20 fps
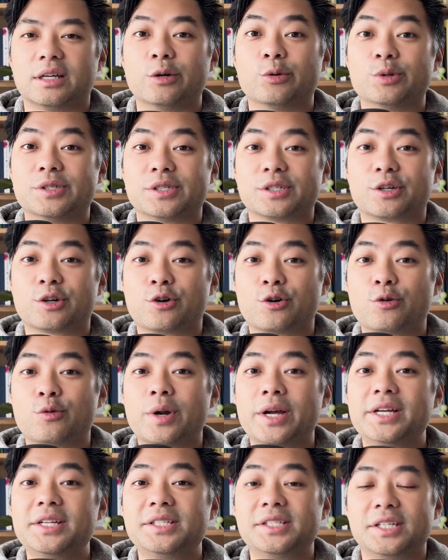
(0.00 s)
was
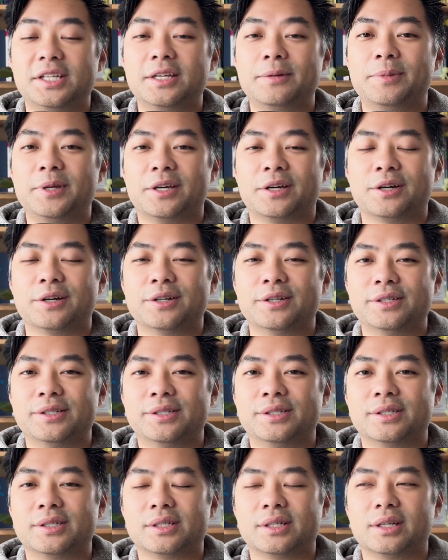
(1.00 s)
crazy
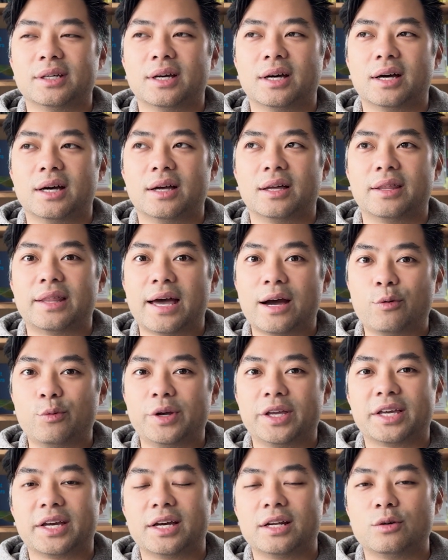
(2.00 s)
because that
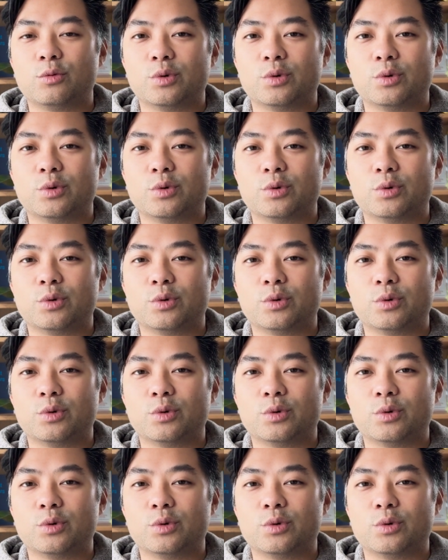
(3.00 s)
weekend